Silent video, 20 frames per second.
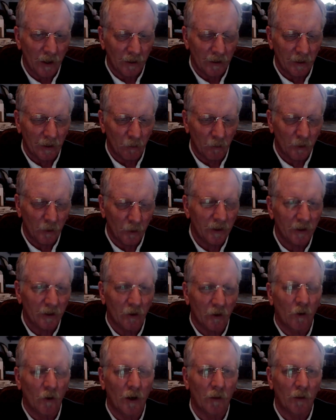they really
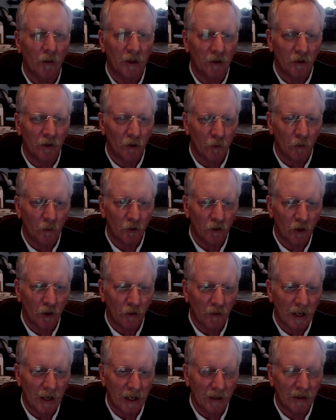don't want to be
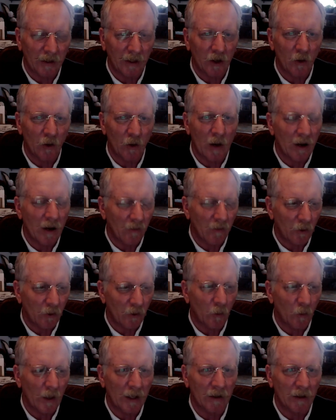Tombstone, and they go out of their
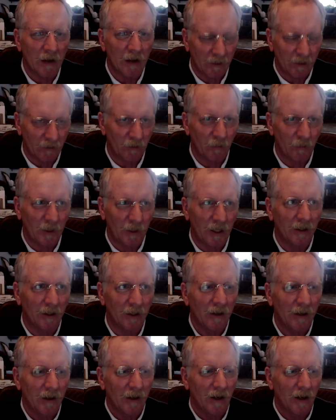way not to be.
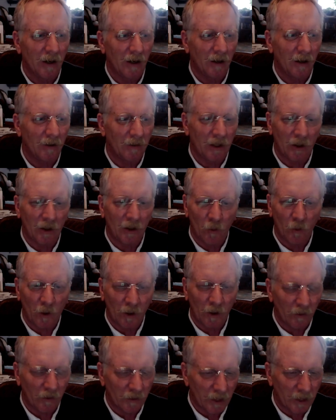They don't want all the